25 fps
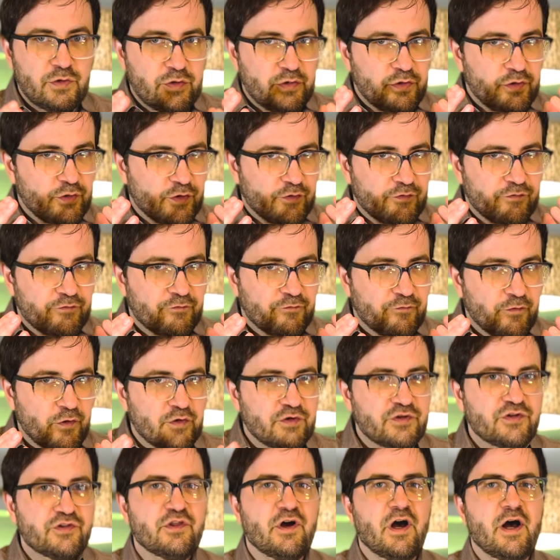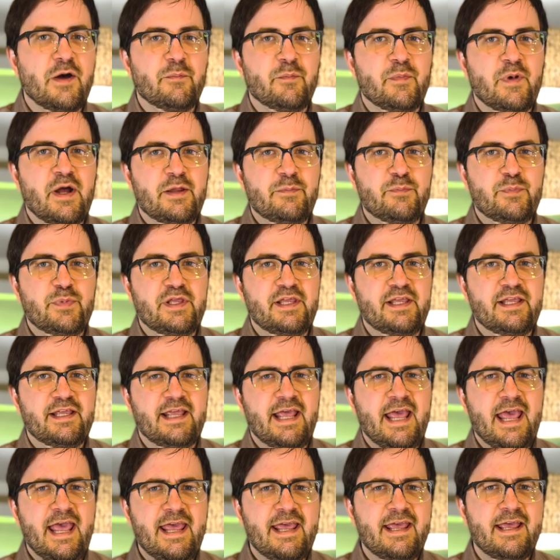Your first thought might be,
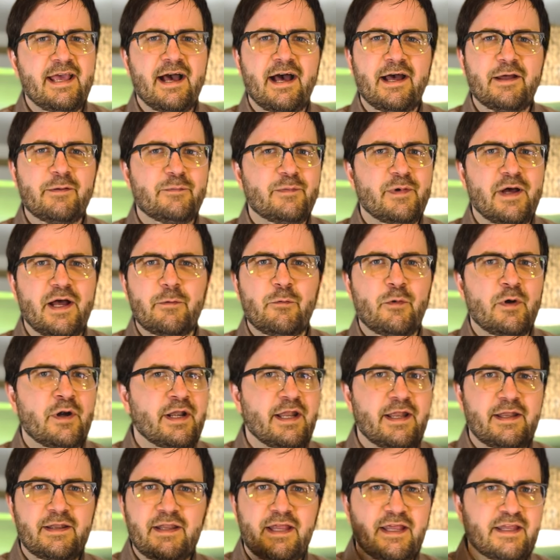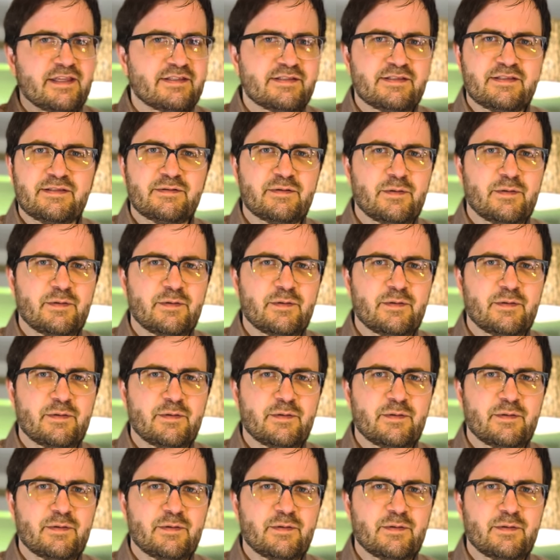hey, I want it as